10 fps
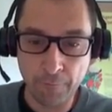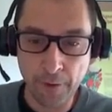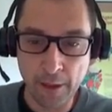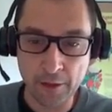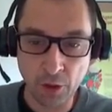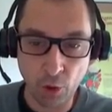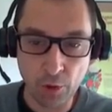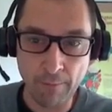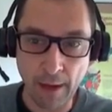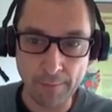figures,
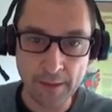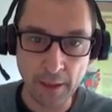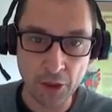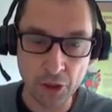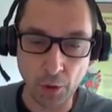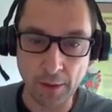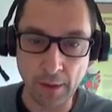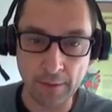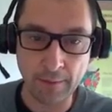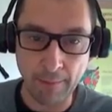all the maps here showing
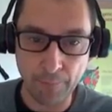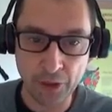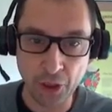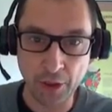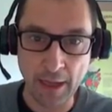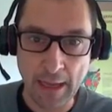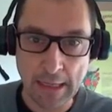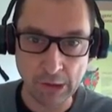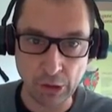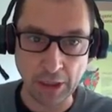the temperature
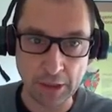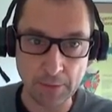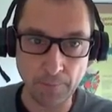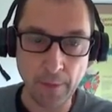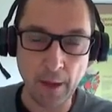increase.